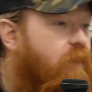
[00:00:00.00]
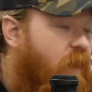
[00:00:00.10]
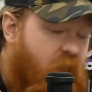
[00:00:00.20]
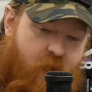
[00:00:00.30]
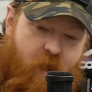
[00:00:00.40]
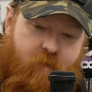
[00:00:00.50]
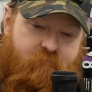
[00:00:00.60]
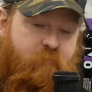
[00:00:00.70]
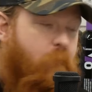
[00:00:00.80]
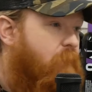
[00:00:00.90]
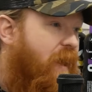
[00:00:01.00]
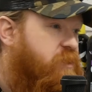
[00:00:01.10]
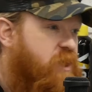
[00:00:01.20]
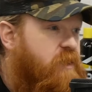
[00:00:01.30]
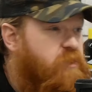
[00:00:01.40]
Um, mag
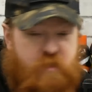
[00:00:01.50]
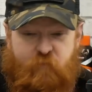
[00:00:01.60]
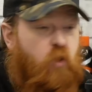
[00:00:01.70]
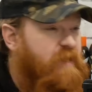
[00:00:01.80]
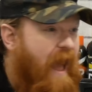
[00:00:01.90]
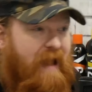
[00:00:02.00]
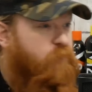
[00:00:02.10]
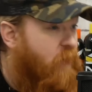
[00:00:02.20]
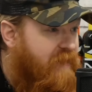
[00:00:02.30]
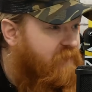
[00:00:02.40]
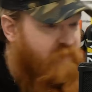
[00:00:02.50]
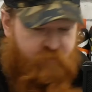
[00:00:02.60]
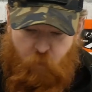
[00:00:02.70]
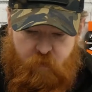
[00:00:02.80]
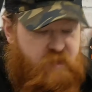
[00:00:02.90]
changes, you've got to add bits if you
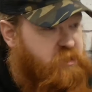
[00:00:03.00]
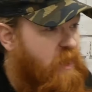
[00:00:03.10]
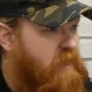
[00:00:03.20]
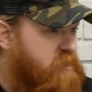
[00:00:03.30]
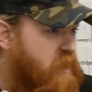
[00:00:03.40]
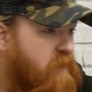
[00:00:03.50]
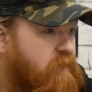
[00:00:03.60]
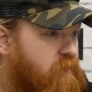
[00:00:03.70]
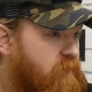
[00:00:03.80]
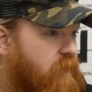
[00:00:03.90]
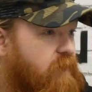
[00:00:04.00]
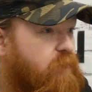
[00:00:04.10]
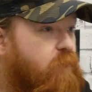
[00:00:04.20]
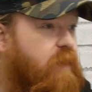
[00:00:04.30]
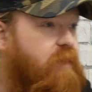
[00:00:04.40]
want to change it and, and do
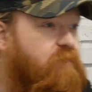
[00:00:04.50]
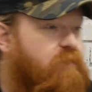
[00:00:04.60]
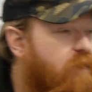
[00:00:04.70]
things.